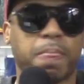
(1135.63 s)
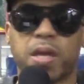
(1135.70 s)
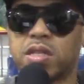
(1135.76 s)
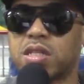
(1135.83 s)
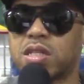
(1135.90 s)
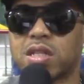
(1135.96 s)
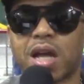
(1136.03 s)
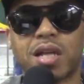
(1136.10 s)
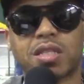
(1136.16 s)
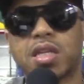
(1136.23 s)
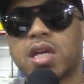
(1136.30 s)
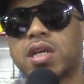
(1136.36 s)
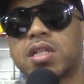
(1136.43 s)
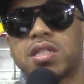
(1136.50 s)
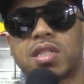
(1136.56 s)
It does not
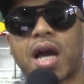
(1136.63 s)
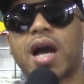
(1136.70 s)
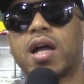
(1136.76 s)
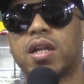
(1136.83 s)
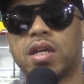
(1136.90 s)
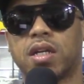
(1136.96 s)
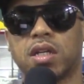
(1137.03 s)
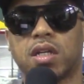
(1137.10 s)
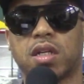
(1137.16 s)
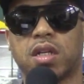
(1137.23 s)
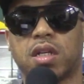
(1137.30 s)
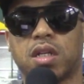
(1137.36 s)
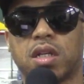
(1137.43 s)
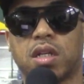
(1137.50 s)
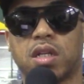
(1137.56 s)
take a dollar
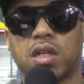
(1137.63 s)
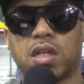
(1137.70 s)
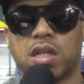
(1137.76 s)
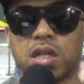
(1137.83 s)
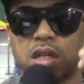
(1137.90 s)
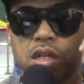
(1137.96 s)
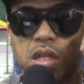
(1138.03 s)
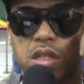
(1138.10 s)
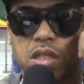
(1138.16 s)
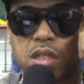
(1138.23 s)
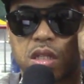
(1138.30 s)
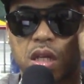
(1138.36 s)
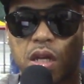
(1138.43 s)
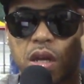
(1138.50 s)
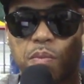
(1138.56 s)

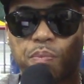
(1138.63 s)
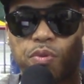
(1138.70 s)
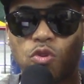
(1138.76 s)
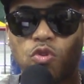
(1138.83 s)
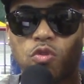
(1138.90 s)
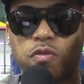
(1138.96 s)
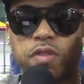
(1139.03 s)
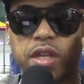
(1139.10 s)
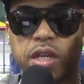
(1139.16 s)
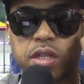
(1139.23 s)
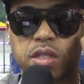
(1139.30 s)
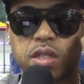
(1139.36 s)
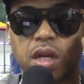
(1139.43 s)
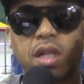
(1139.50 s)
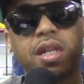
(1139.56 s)
to improve
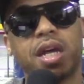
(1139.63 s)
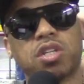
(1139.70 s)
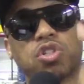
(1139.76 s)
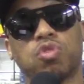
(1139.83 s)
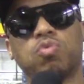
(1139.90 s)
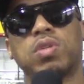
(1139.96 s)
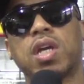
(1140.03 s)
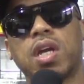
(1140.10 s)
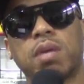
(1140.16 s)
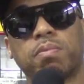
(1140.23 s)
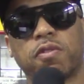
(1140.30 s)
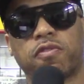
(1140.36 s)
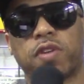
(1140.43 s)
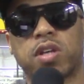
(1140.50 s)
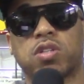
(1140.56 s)
this unless you need
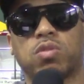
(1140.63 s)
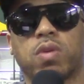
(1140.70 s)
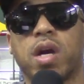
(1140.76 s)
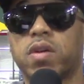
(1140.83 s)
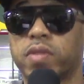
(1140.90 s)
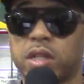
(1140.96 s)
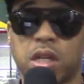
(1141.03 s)
professional help.